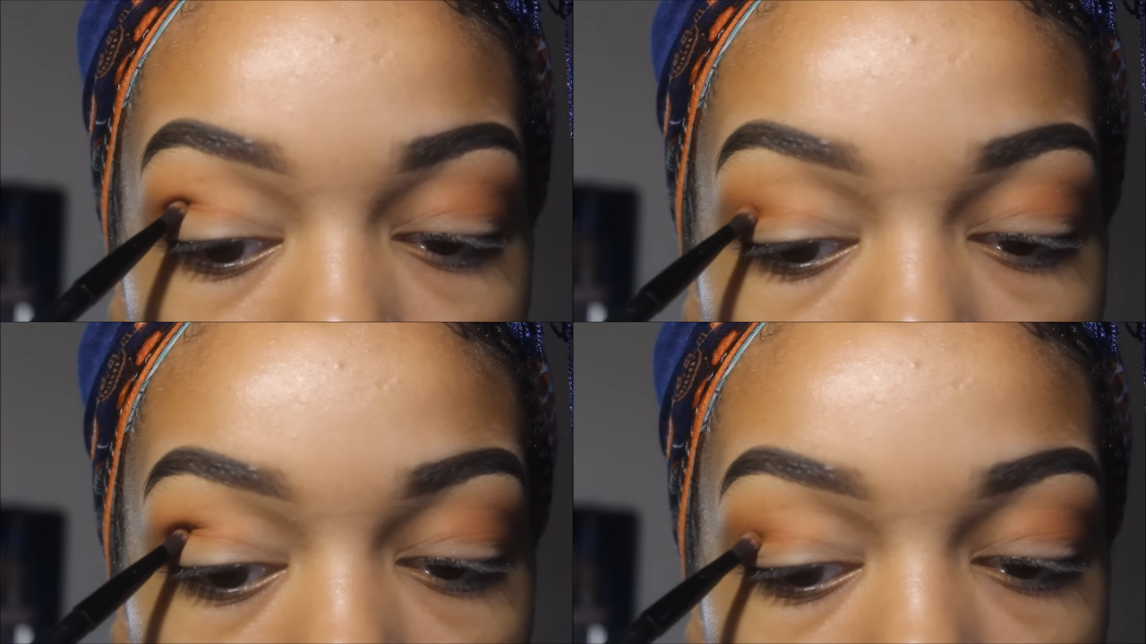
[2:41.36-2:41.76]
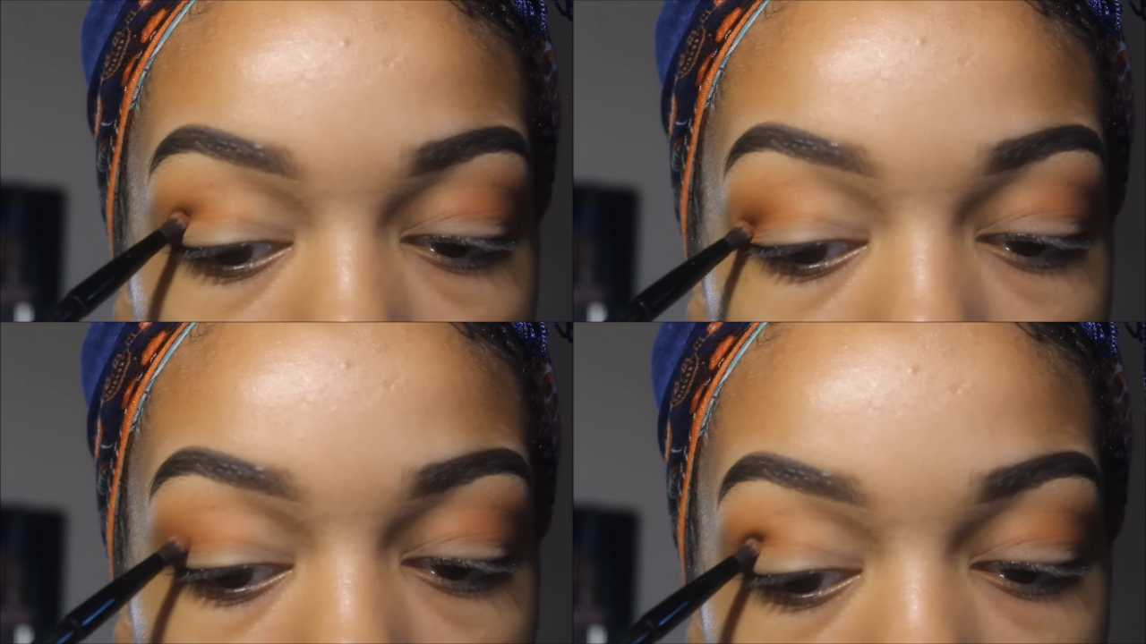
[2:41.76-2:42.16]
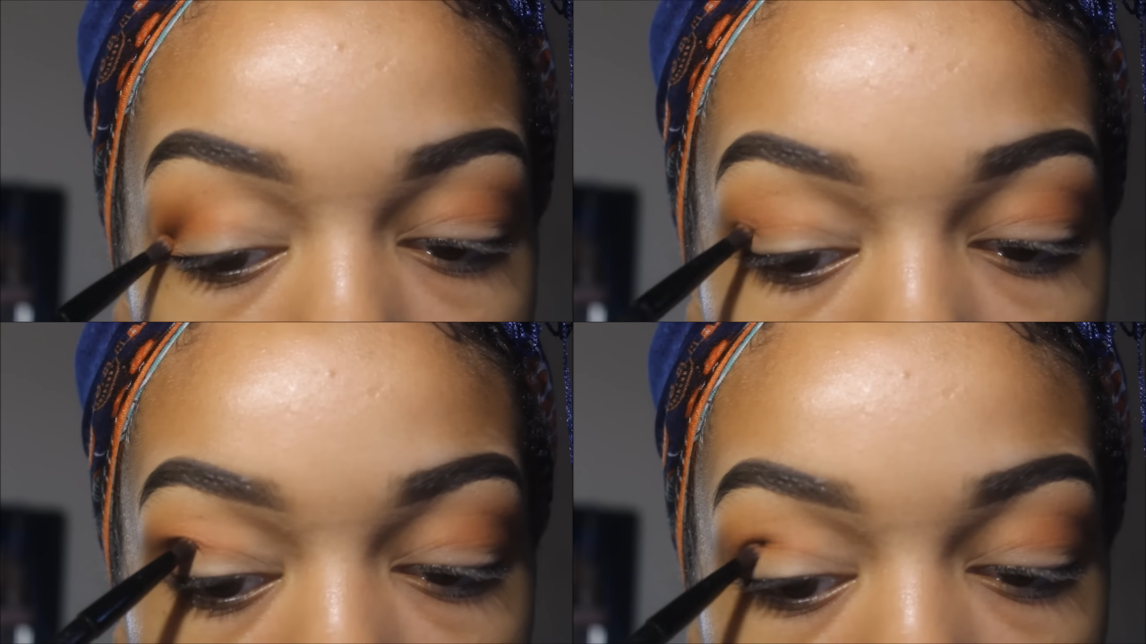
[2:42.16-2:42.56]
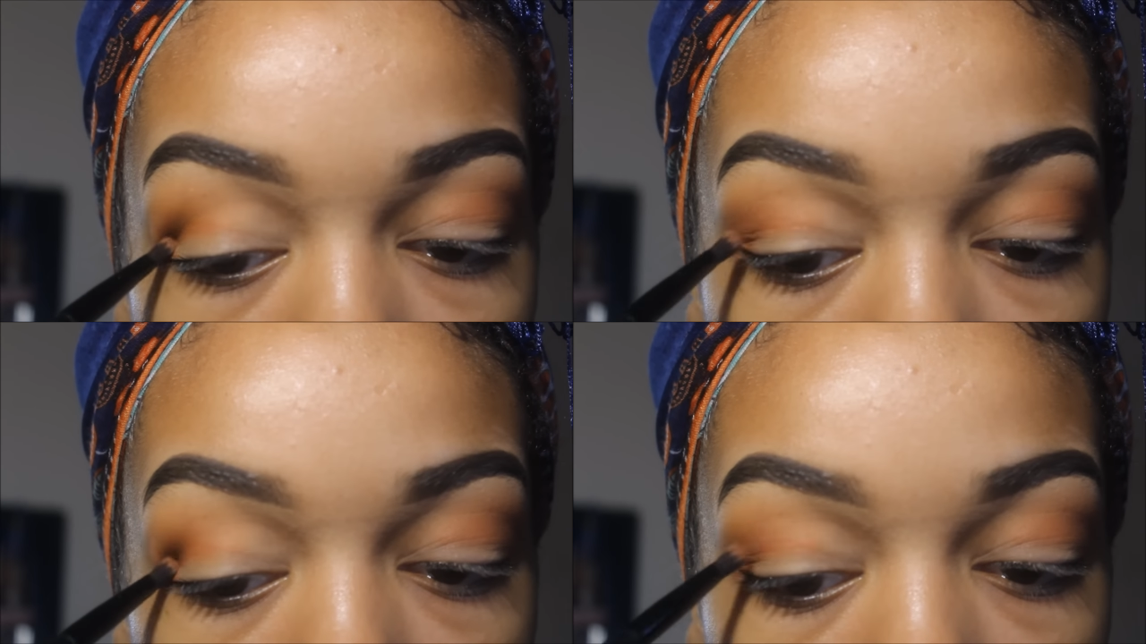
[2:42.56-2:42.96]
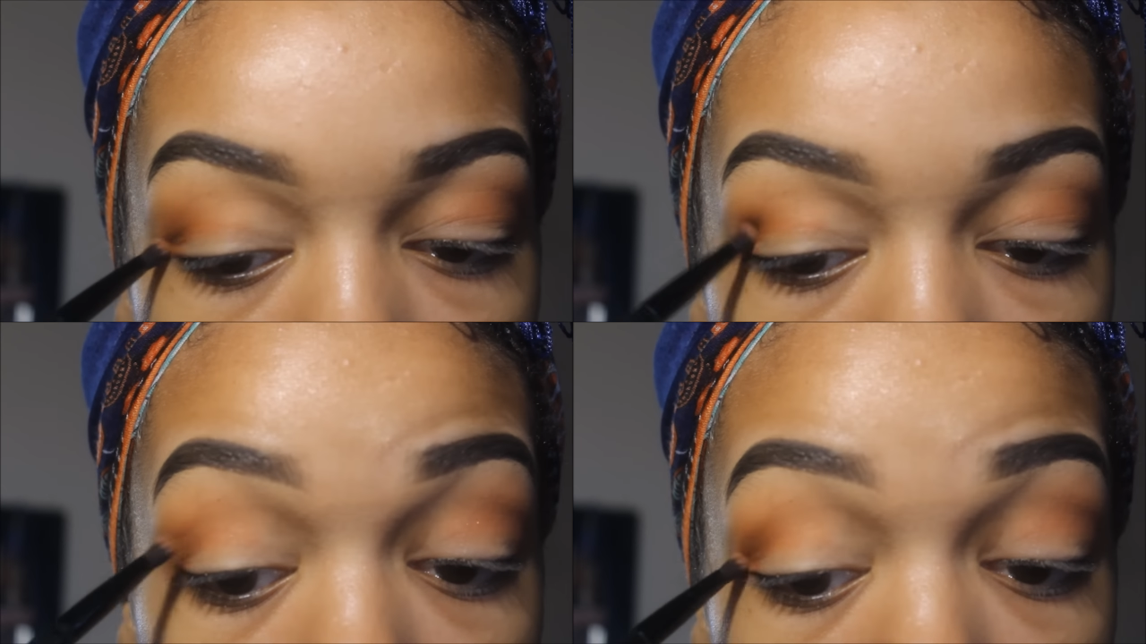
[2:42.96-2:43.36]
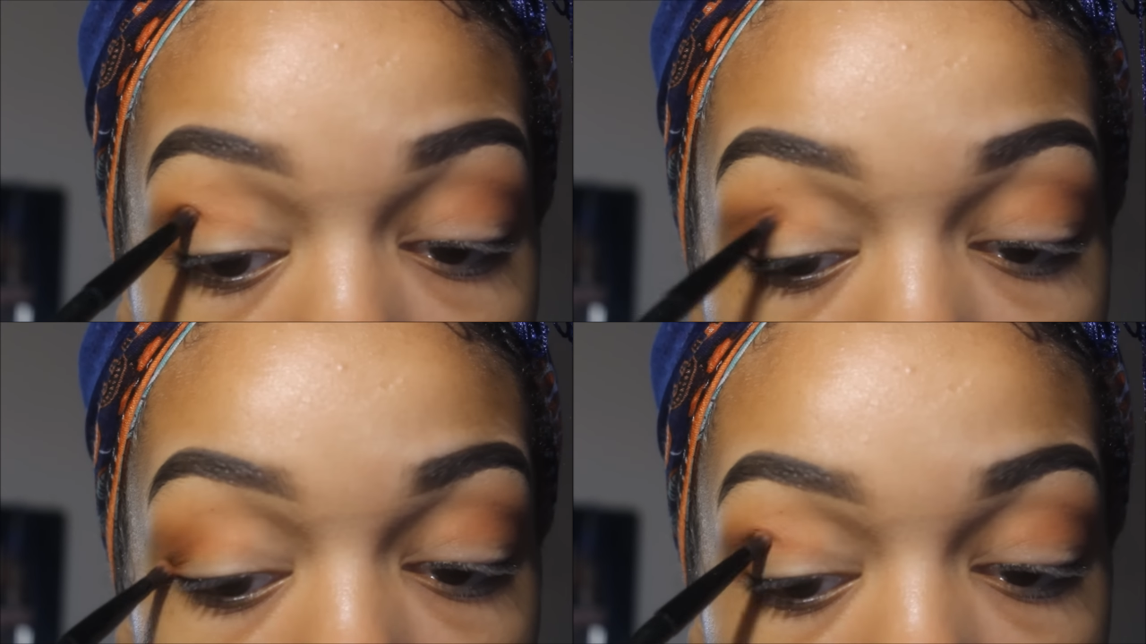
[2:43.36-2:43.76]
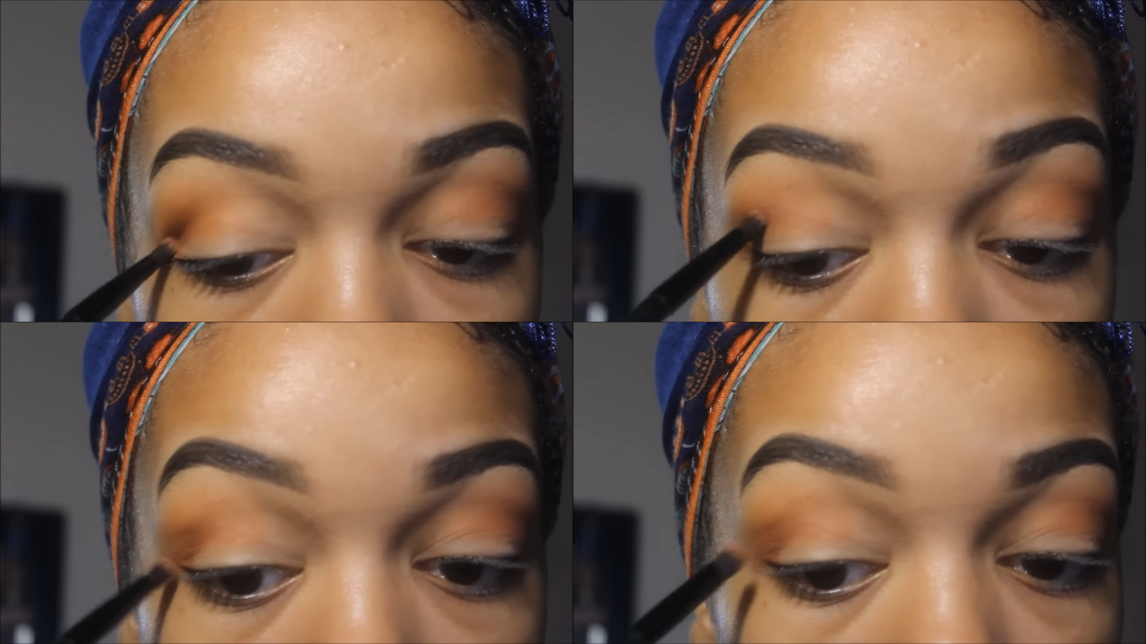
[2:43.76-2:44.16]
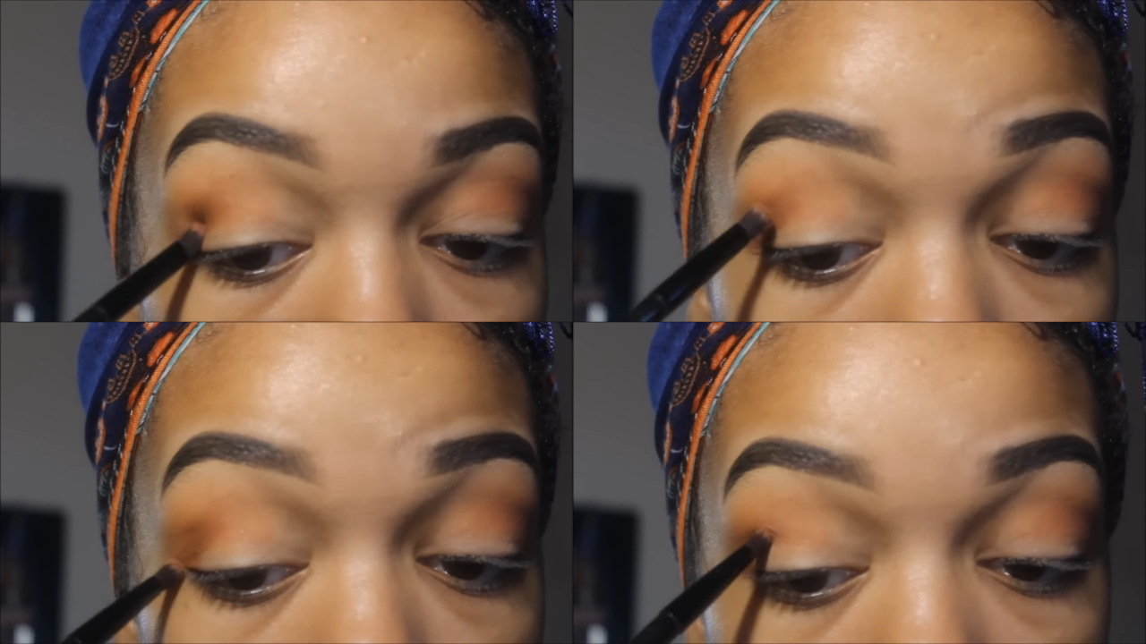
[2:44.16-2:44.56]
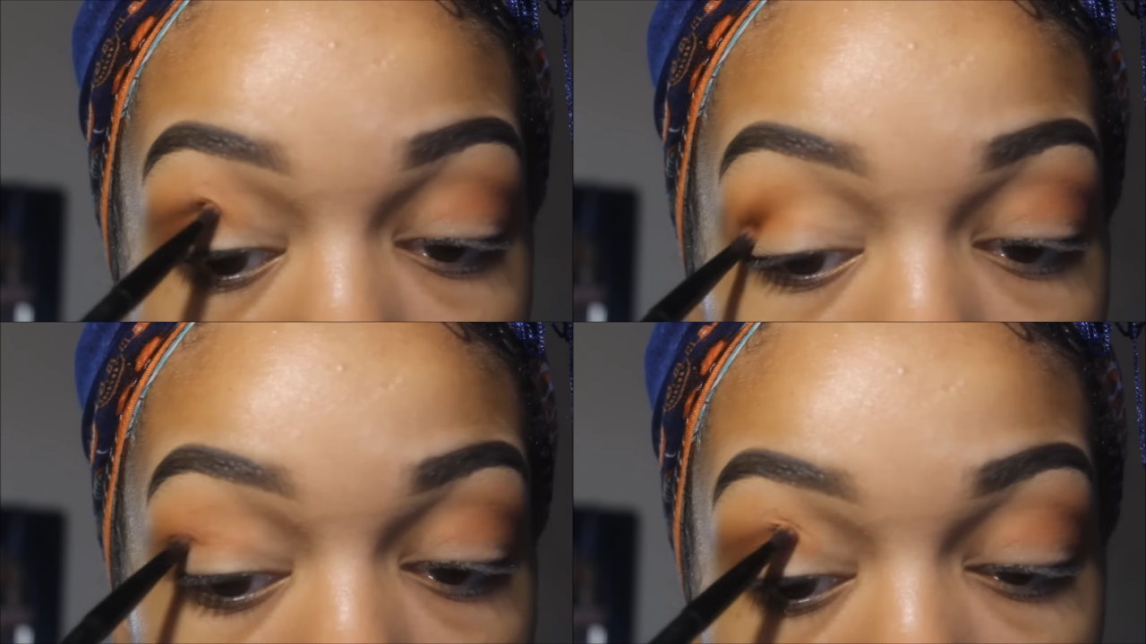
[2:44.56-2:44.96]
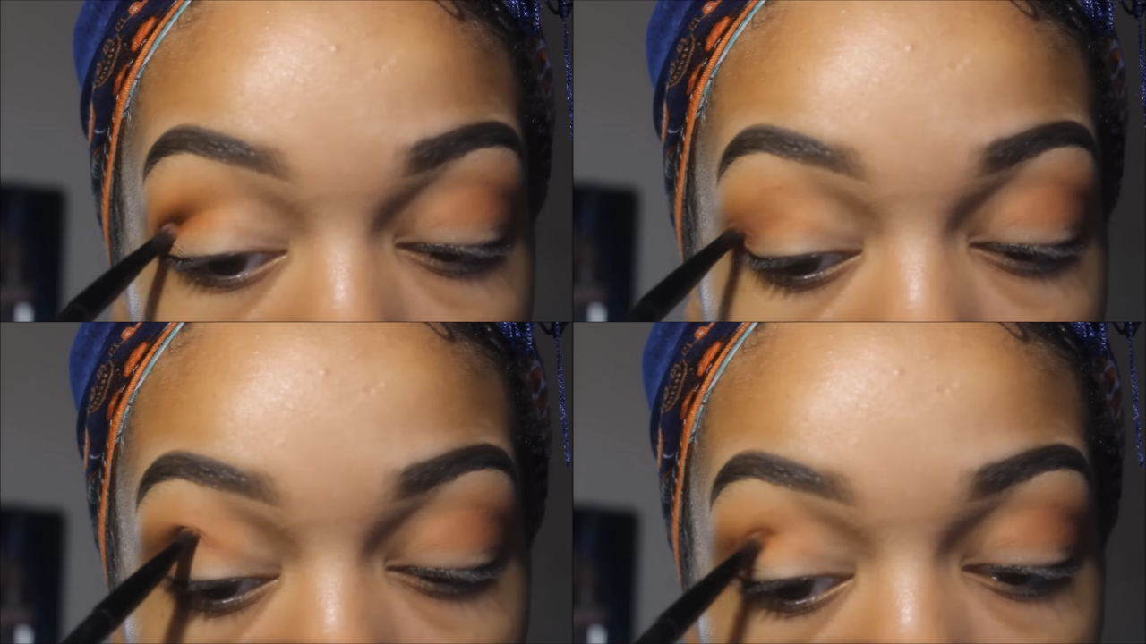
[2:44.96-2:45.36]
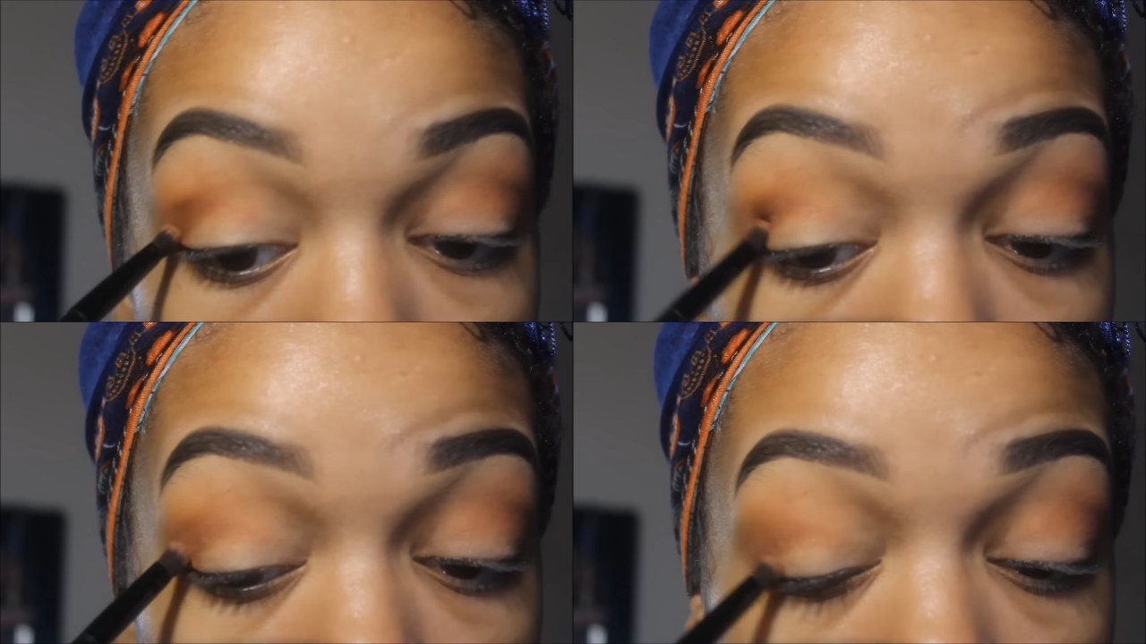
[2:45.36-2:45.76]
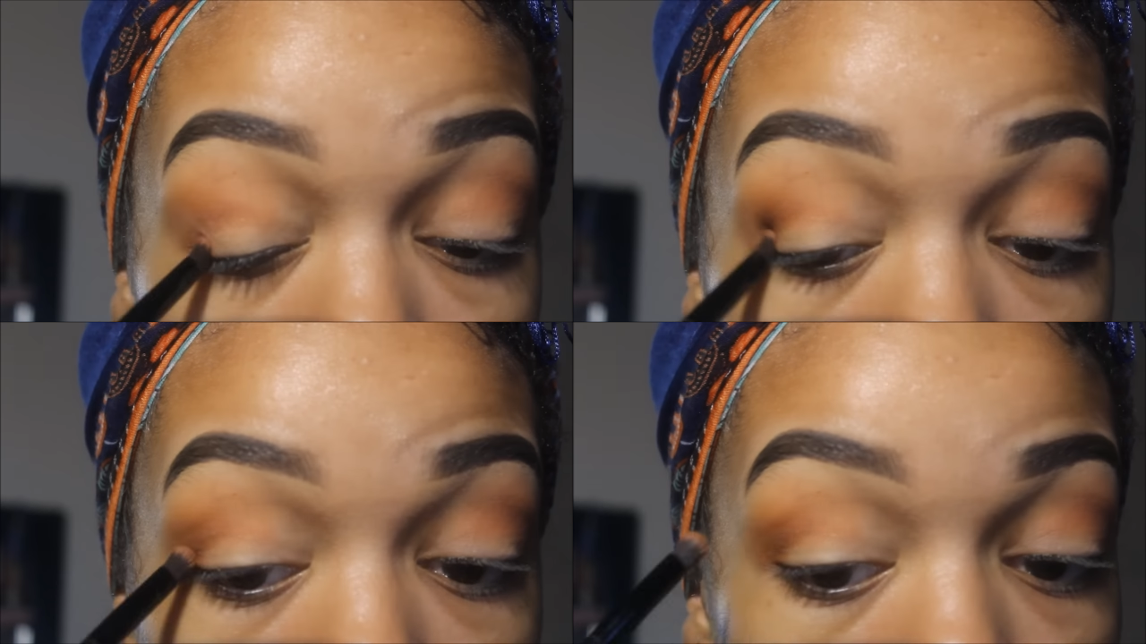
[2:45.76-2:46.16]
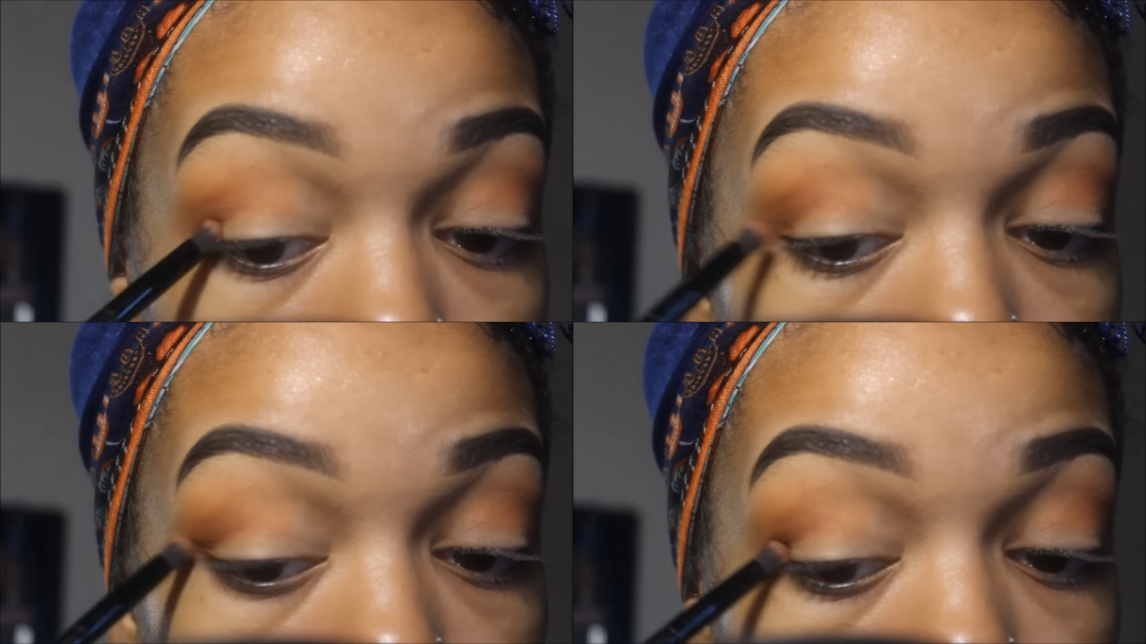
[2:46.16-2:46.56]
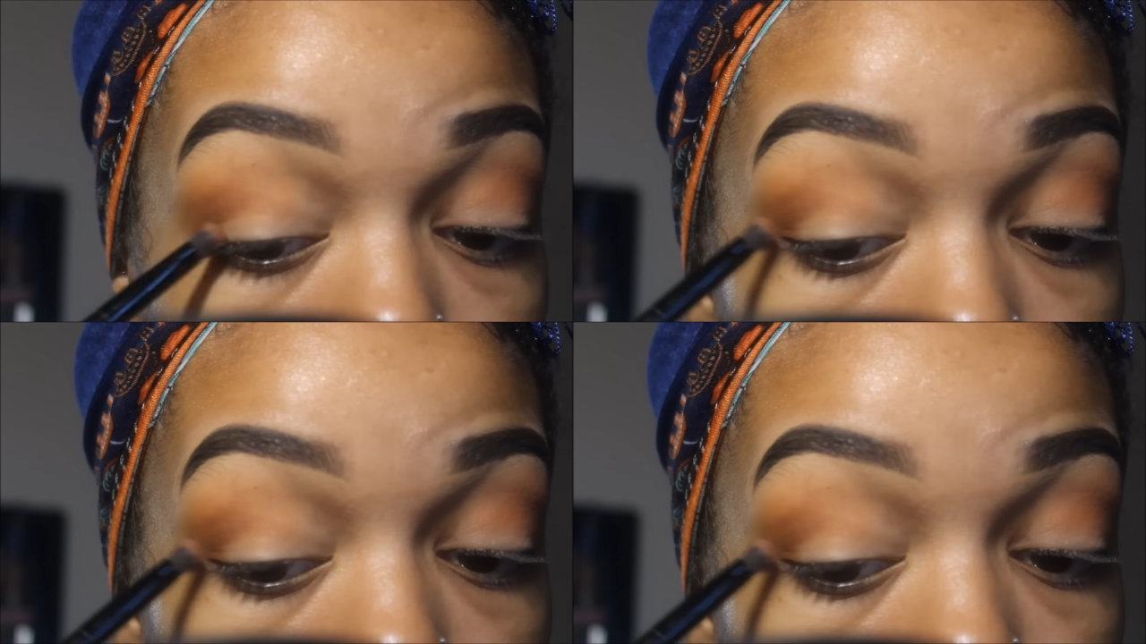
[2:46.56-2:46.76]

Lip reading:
[unreadable: no face in view]